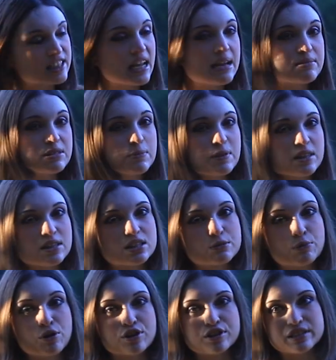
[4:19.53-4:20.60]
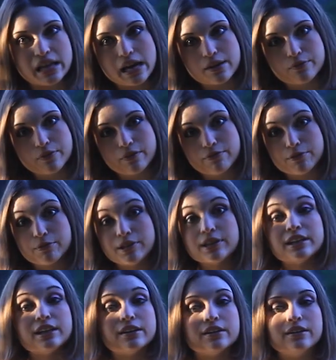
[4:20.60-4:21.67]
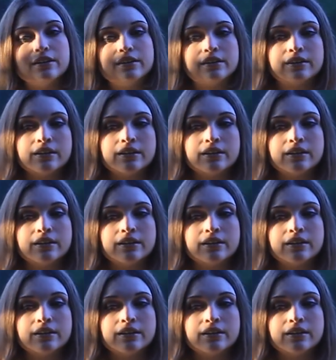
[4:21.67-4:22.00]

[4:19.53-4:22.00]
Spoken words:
seems to be the smartest out of everyone here.